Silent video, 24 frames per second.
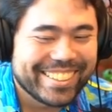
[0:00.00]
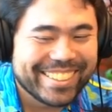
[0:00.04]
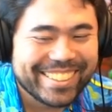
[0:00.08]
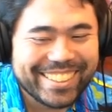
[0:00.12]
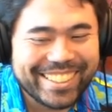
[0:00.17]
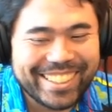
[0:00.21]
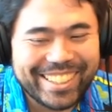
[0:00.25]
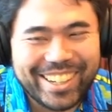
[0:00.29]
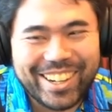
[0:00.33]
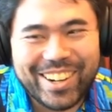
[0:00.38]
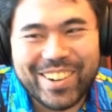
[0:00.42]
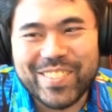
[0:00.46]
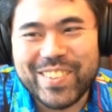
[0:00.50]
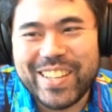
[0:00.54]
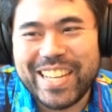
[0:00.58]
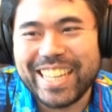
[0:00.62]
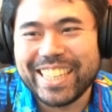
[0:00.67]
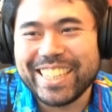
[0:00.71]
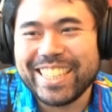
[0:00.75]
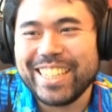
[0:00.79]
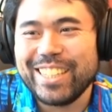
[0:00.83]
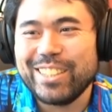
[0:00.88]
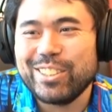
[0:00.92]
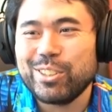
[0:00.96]
Oh man,
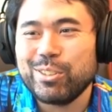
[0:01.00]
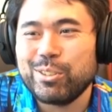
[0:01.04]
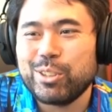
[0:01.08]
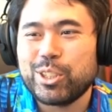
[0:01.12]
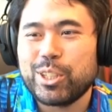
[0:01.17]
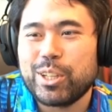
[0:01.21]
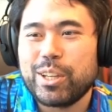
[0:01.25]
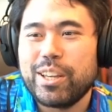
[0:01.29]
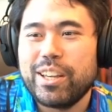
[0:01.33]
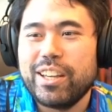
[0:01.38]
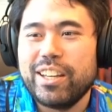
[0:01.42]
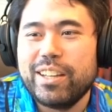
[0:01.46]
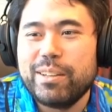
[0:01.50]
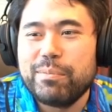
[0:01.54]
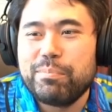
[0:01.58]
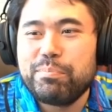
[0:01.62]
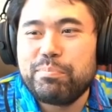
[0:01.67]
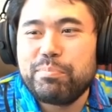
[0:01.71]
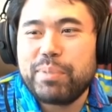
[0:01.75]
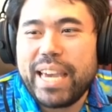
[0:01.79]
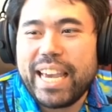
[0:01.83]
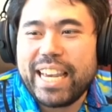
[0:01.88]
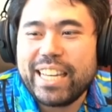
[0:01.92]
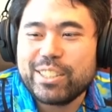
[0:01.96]
thank you so much to uh,
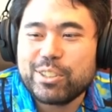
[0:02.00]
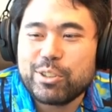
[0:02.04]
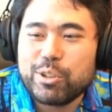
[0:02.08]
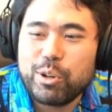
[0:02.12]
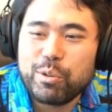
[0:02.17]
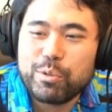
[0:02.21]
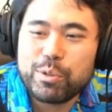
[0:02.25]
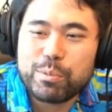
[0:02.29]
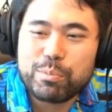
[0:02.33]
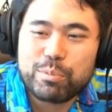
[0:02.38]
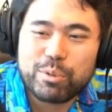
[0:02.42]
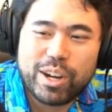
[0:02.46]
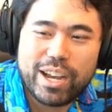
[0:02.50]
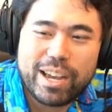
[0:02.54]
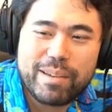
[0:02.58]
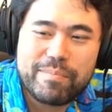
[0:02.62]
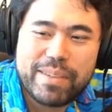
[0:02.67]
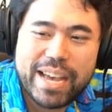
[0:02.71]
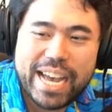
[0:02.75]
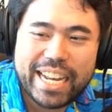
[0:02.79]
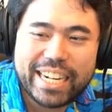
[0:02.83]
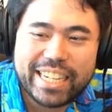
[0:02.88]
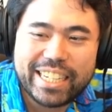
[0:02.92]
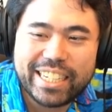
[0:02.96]
Hey is cool for the Prime,
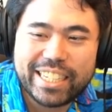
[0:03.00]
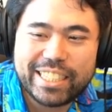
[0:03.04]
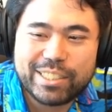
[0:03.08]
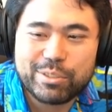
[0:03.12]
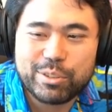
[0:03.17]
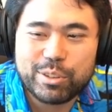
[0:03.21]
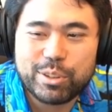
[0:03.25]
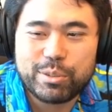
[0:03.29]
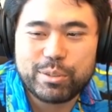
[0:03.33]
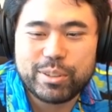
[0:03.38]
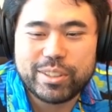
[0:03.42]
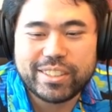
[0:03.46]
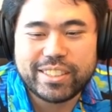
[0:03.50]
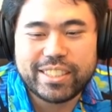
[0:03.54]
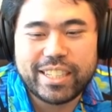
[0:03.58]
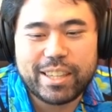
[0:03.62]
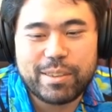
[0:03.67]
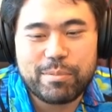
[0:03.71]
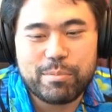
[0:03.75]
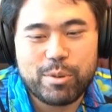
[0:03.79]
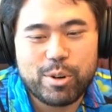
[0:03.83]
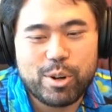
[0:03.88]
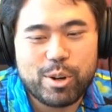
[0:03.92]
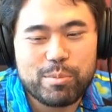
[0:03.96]
Maddie, Ice for three and Seth
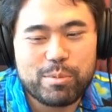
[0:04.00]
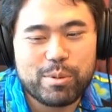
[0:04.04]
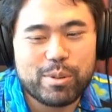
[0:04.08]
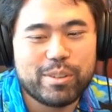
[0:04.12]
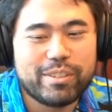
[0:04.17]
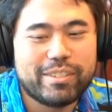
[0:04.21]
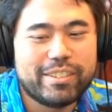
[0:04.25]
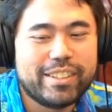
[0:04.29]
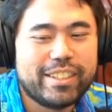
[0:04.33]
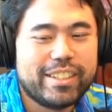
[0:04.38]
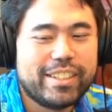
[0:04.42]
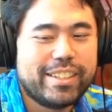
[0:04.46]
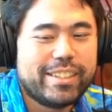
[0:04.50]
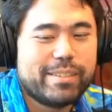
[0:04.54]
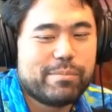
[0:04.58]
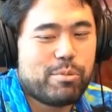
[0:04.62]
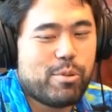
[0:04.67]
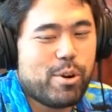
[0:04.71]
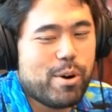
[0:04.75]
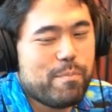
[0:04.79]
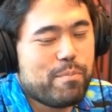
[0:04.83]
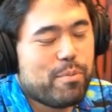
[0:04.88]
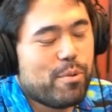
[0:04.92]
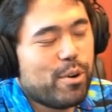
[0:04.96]
Mobile.
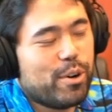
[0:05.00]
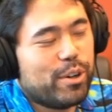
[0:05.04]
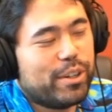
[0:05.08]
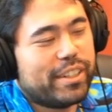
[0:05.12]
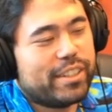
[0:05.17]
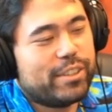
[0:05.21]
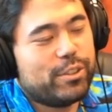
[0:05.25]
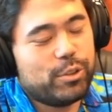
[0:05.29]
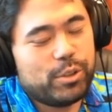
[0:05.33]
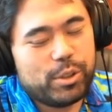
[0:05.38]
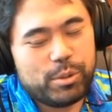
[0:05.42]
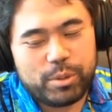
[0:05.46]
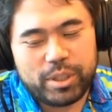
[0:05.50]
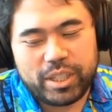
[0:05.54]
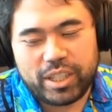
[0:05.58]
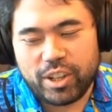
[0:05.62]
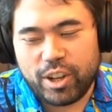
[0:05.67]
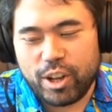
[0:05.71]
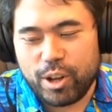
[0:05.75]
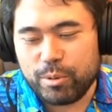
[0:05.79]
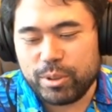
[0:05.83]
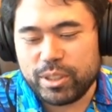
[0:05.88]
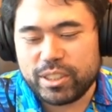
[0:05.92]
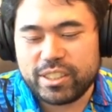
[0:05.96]
Poor Bortnyk doing what he
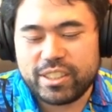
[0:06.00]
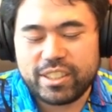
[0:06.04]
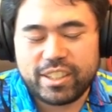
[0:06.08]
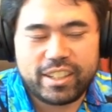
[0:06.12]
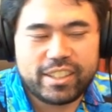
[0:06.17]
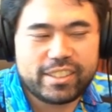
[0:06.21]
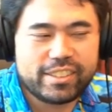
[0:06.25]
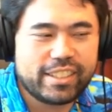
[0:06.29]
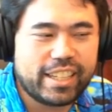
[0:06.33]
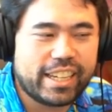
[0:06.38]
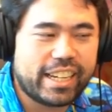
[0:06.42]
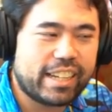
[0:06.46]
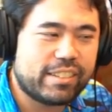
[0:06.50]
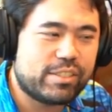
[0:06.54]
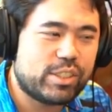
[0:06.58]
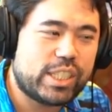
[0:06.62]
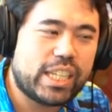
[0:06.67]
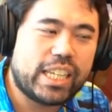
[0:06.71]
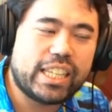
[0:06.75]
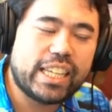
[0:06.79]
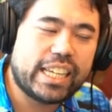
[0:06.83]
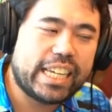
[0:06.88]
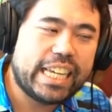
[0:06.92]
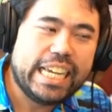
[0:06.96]
always does. Like i
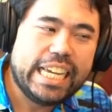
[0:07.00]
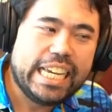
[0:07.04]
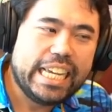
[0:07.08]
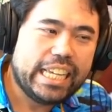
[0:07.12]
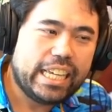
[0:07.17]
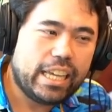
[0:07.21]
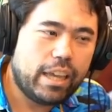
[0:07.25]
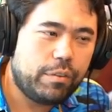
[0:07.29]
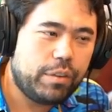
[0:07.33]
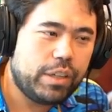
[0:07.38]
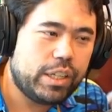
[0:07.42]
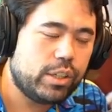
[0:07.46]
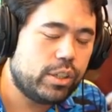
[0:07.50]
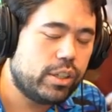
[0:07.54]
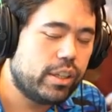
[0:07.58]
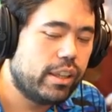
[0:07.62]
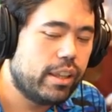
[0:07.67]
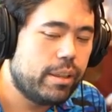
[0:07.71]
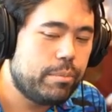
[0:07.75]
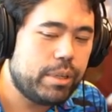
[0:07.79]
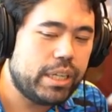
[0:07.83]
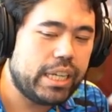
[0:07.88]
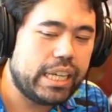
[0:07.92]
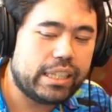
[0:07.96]
said, like if he could
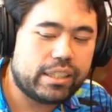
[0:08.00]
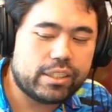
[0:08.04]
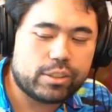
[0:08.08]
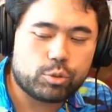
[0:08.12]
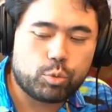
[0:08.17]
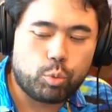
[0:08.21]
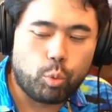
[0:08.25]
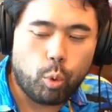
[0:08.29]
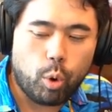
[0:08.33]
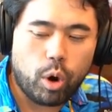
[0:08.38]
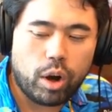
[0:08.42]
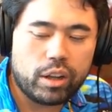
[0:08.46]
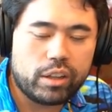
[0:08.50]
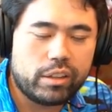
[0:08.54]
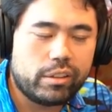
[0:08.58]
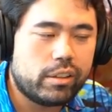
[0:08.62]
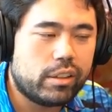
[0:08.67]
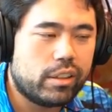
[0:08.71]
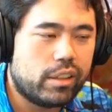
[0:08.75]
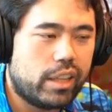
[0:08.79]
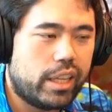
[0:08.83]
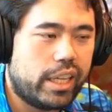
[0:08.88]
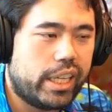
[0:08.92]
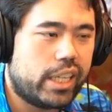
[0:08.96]
eliminate this one
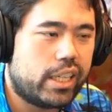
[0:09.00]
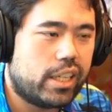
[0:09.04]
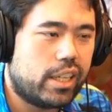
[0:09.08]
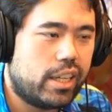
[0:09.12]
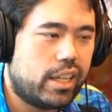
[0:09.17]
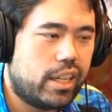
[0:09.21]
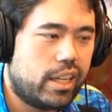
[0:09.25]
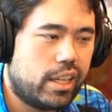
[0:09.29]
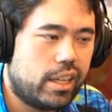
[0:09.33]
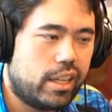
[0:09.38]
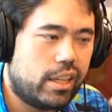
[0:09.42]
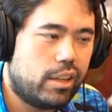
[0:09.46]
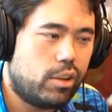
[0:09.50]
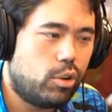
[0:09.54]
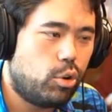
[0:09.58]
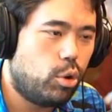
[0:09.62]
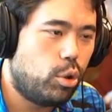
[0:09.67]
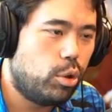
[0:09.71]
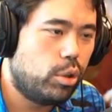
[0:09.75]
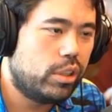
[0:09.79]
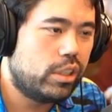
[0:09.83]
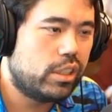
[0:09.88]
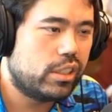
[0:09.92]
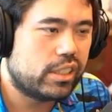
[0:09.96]
like uh,
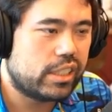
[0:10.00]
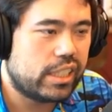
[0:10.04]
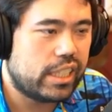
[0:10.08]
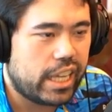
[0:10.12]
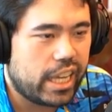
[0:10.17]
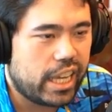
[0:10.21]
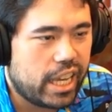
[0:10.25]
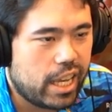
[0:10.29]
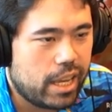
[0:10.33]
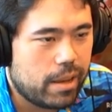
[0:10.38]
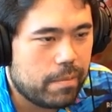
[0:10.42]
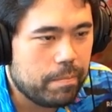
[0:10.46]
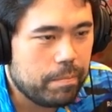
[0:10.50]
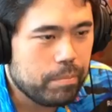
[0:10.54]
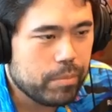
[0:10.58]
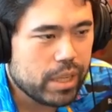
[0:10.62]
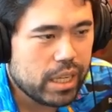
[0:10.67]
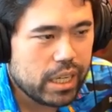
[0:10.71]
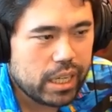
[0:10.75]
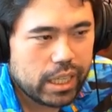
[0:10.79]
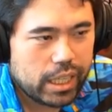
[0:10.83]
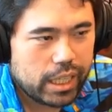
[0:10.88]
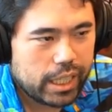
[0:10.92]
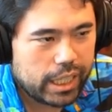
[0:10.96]
hole in his game,
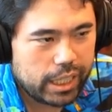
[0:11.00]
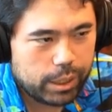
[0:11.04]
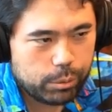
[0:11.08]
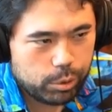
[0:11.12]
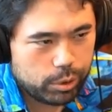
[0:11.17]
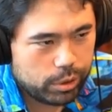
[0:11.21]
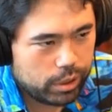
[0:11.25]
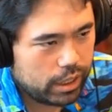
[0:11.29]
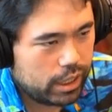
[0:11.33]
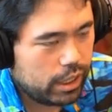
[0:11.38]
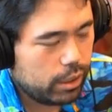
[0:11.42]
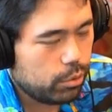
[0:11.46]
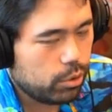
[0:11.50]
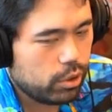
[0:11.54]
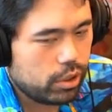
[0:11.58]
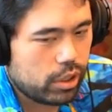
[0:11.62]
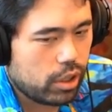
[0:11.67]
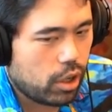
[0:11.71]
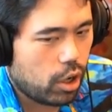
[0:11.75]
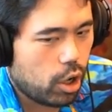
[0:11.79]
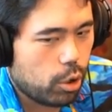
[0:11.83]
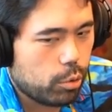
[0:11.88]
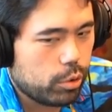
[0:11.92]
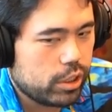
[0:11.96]
he would he would
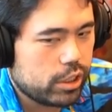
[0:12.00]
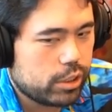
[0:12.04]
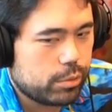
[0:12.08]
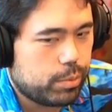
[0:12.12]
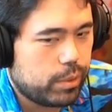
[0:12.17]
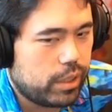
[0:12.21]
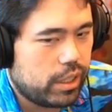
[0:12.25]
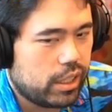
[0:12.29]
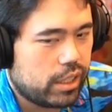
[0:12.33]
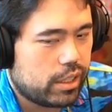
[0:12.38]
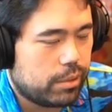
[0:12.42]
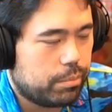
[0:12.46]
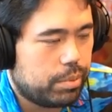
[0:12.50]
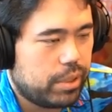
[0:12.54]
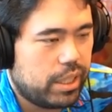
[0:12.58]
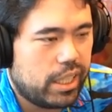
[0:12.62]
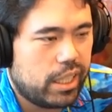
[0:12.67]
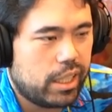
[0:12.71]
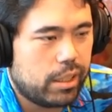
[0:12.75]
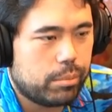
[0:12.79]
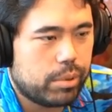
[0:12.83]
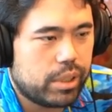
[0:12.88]
always be competing.